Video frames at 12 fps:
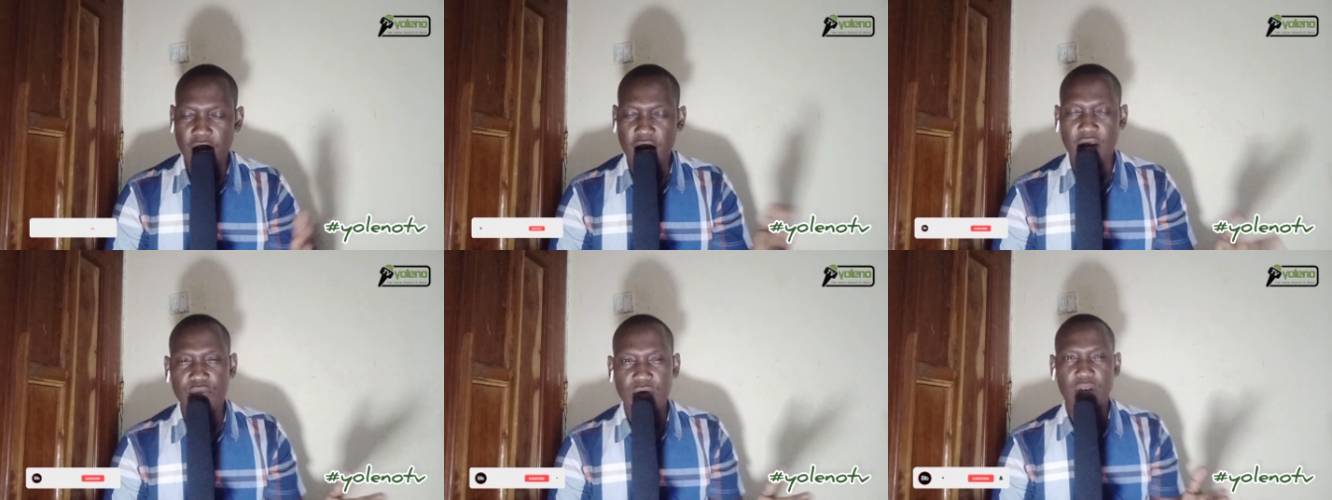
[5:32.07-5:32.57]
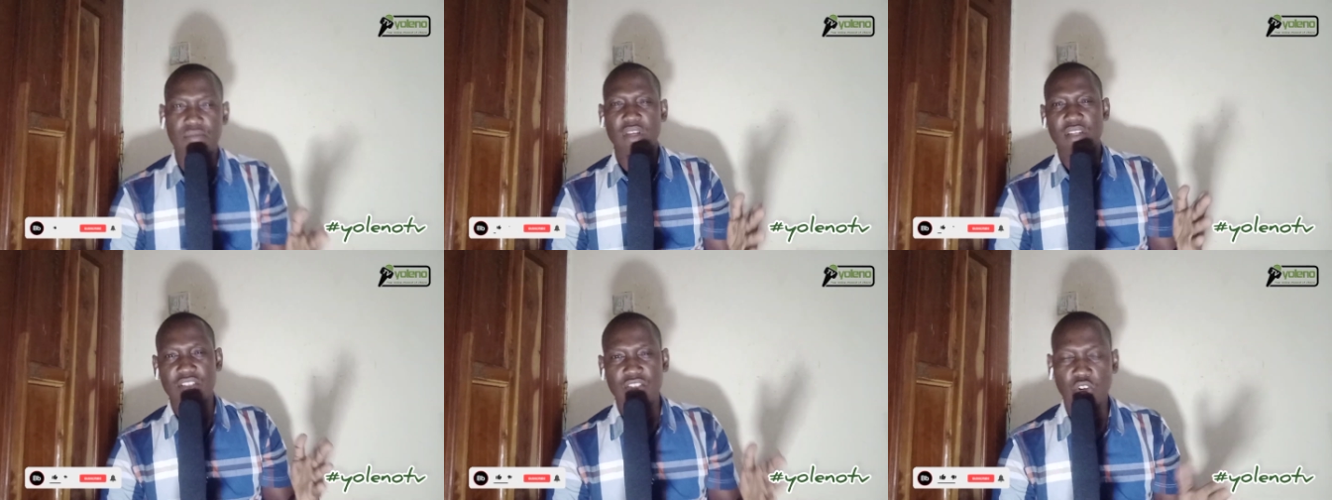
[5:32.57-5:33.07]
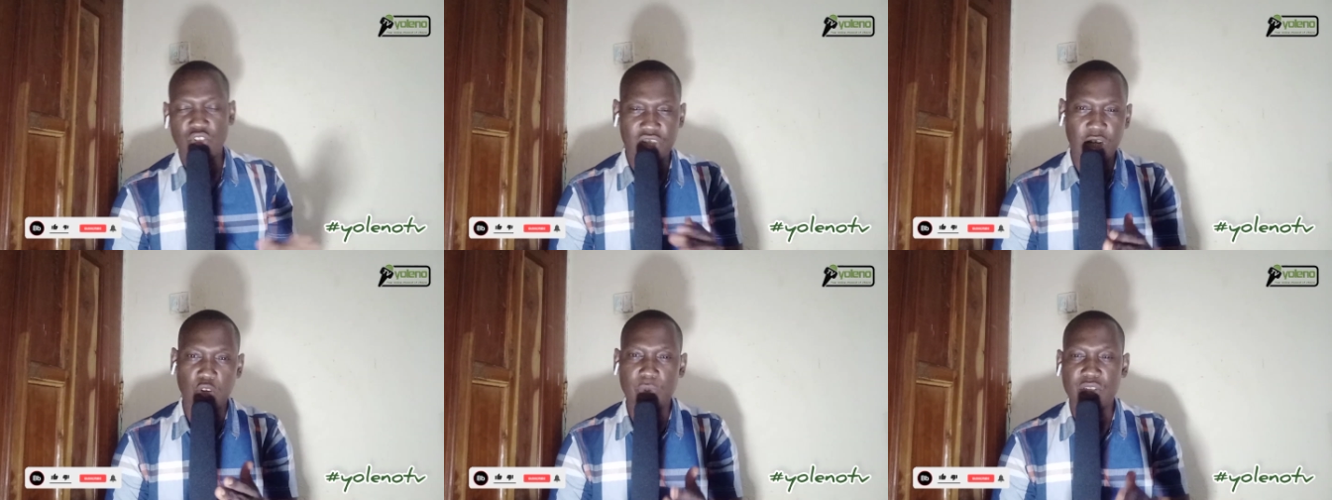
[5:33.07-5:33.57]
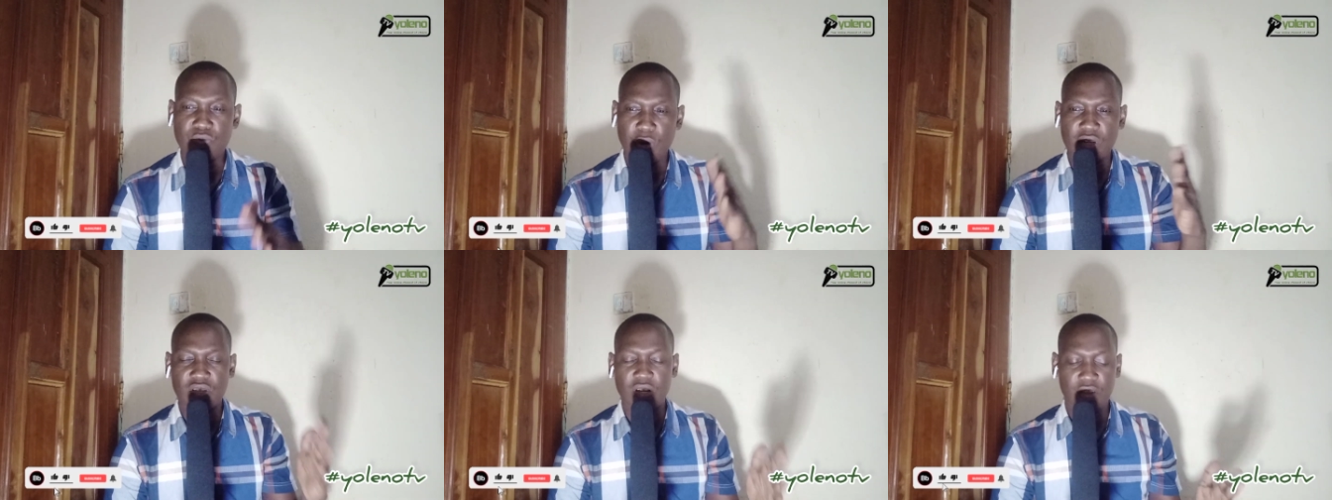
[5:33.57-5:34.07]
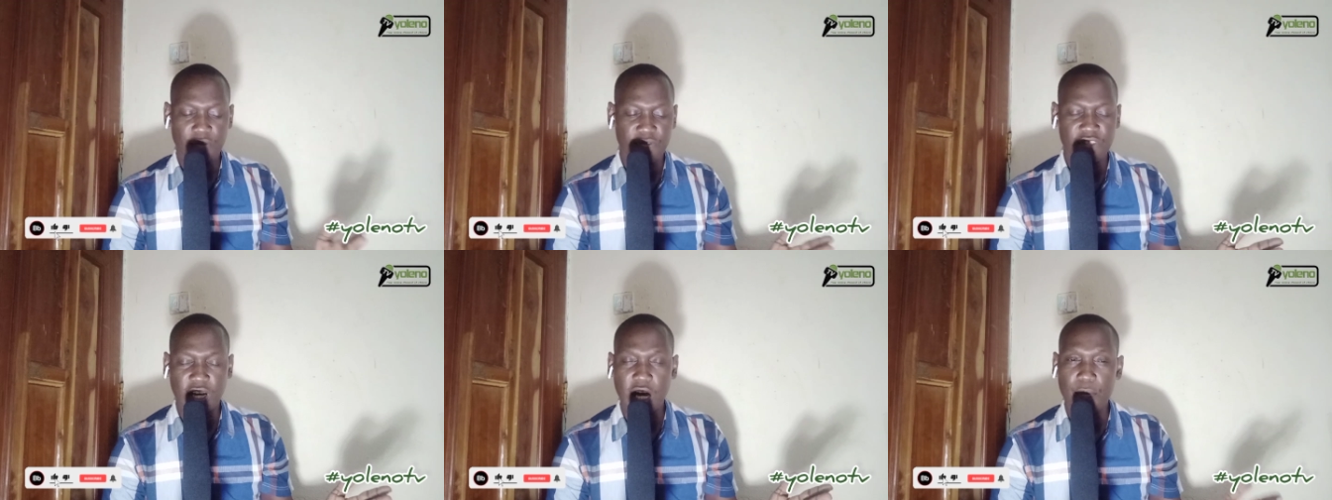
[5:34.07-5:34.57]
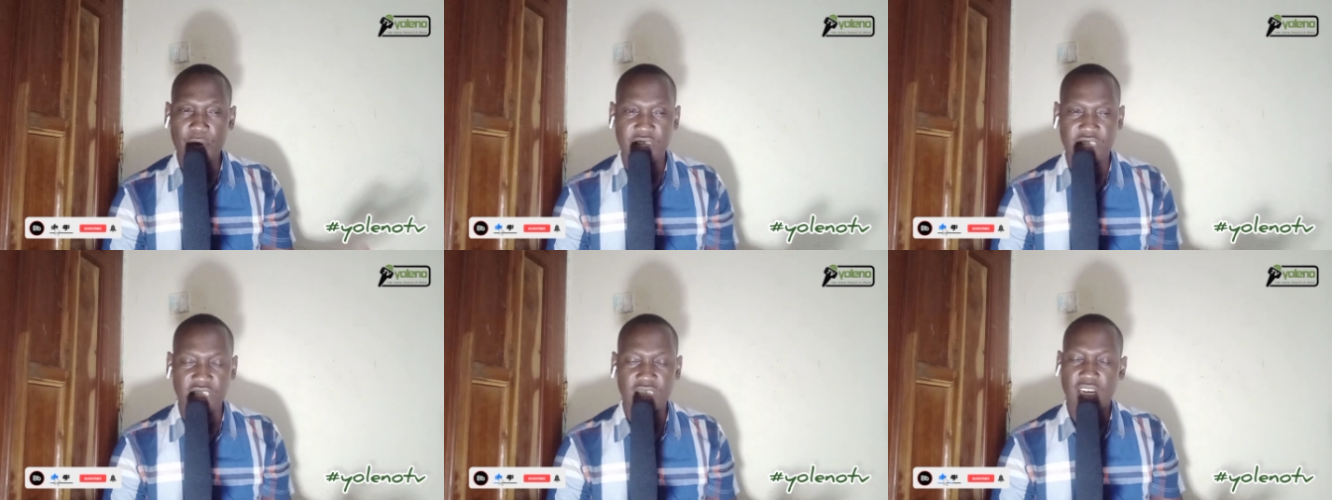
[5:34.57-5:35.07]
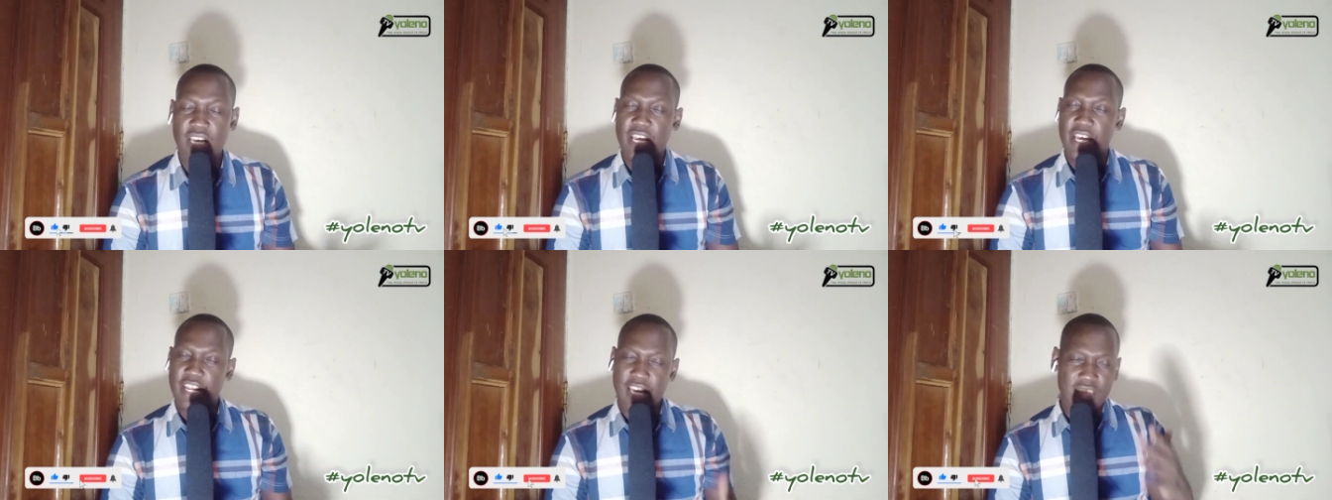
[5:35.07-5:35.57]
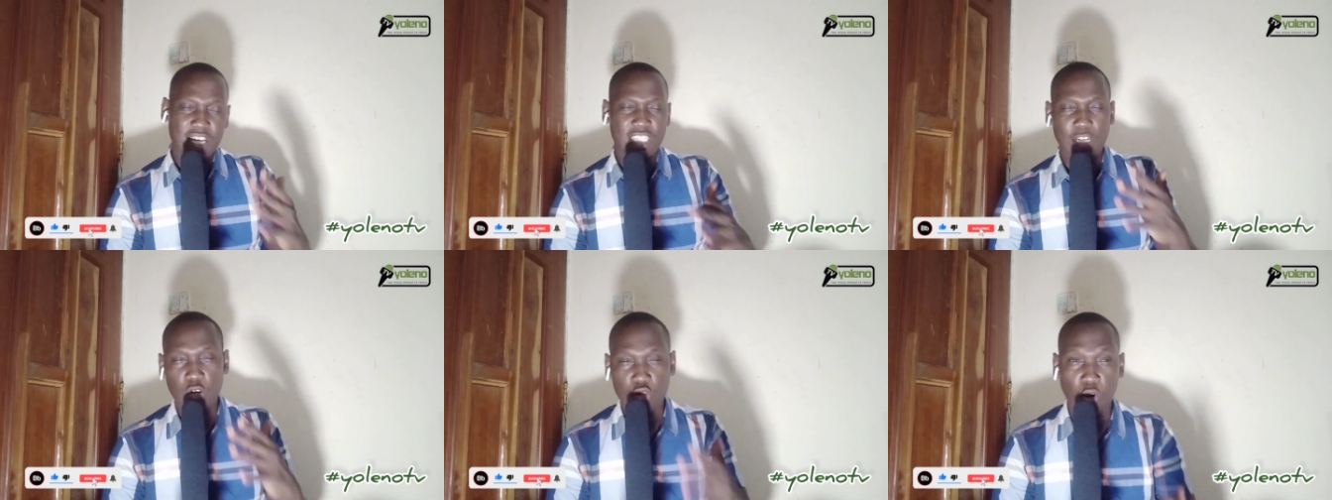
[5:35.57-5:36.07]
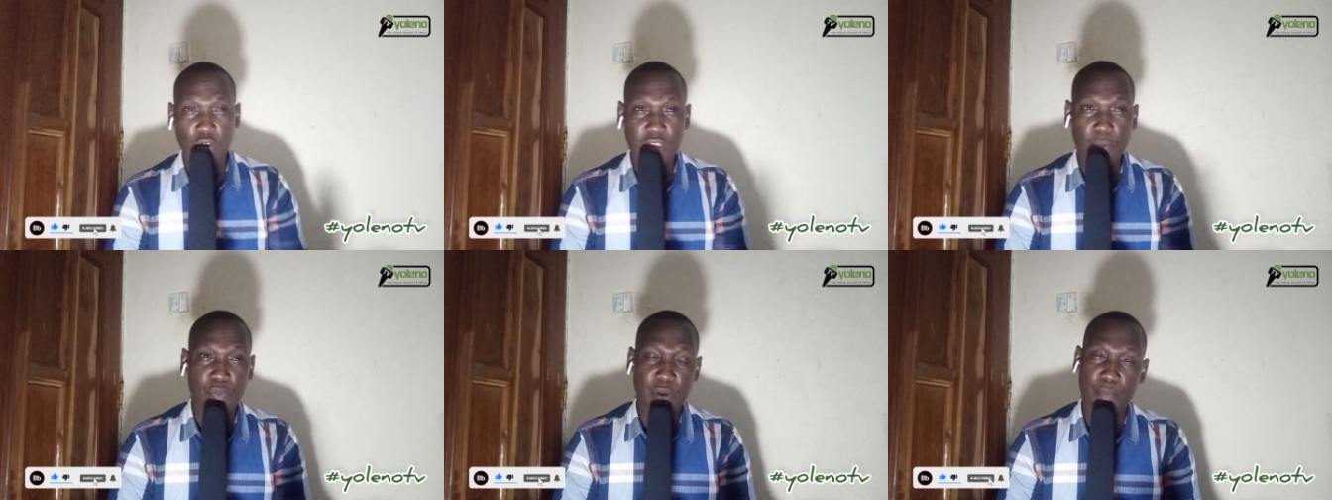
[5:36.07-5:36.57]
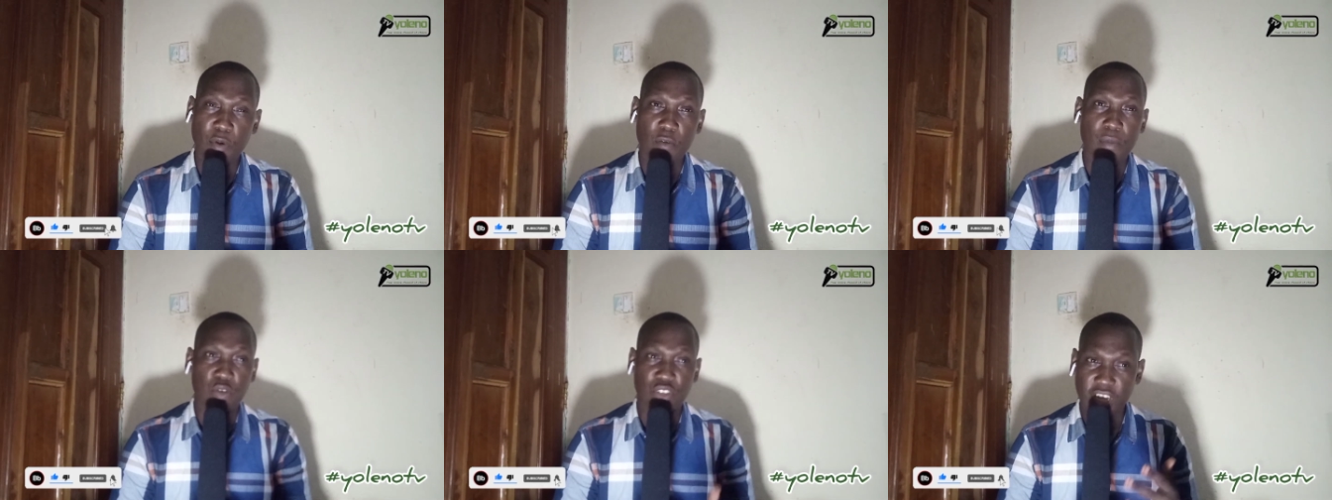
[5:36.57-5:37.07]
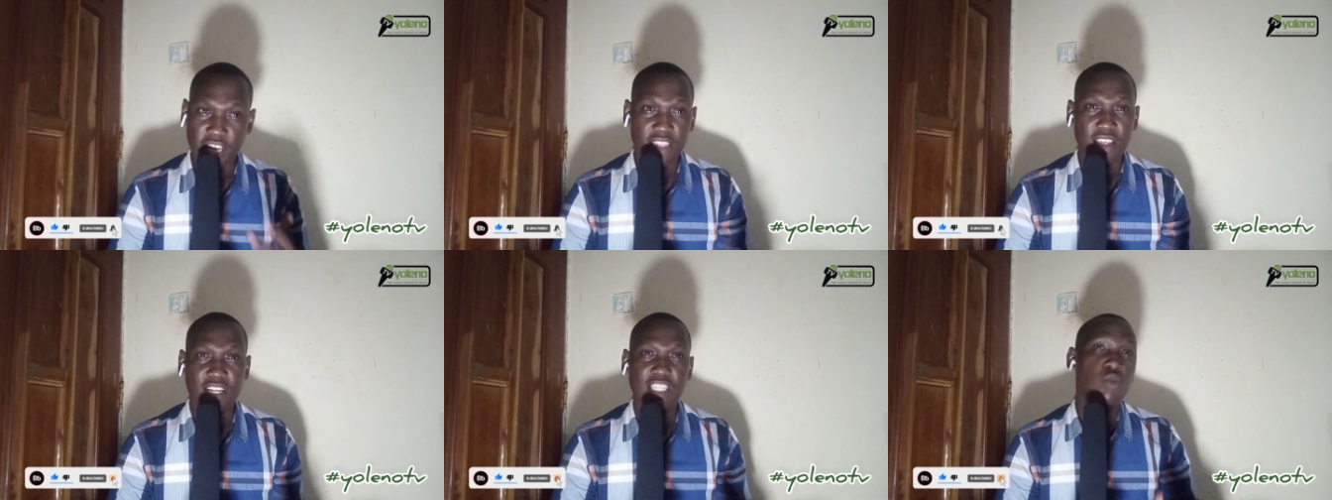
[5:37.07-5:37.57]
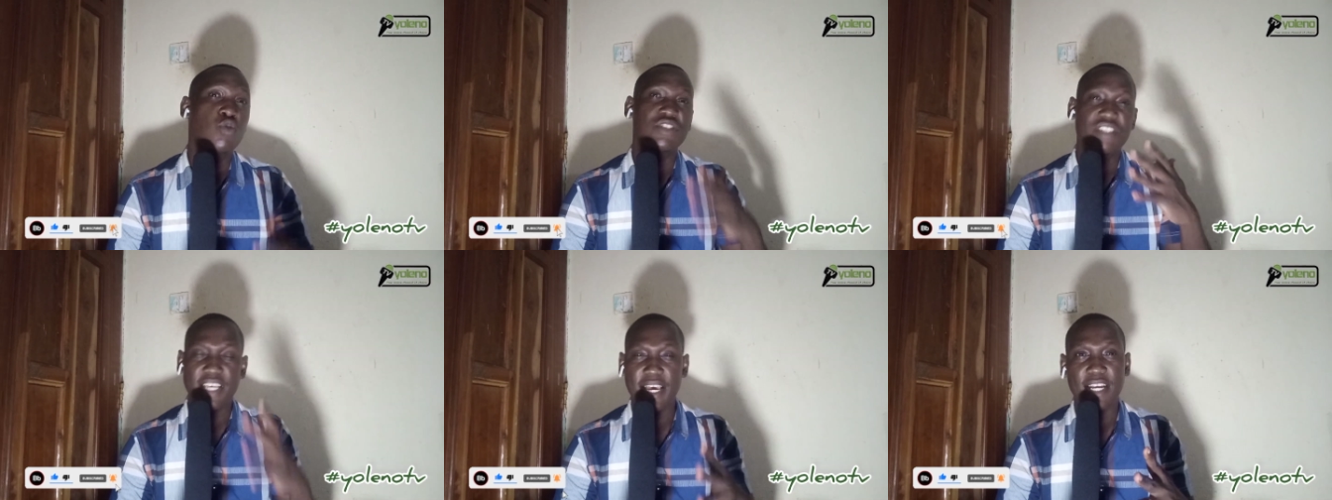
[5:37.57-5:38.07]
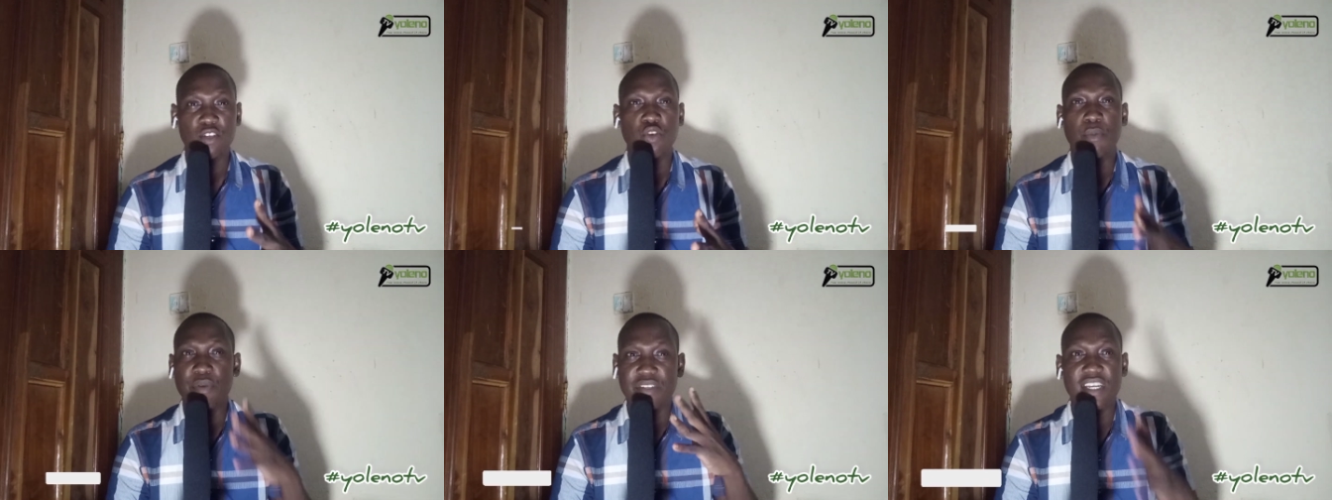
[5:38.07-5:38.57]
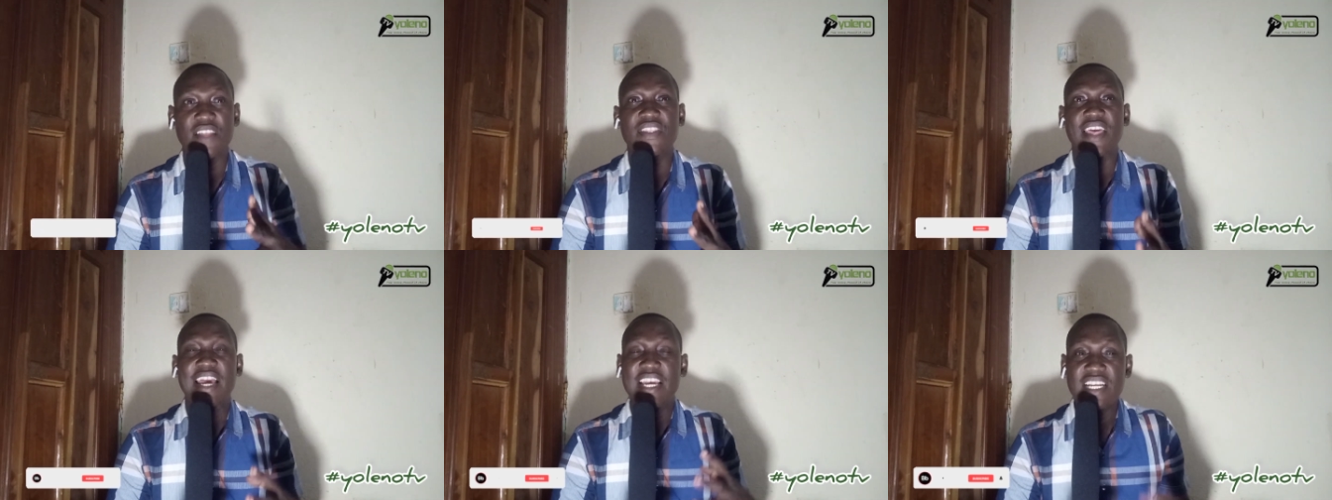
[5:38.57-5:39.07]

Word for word: uh, the, the, not state of the, but the, the second meeting, Rigathi Gachagua told the people of Mount Kenya that he was there to represent their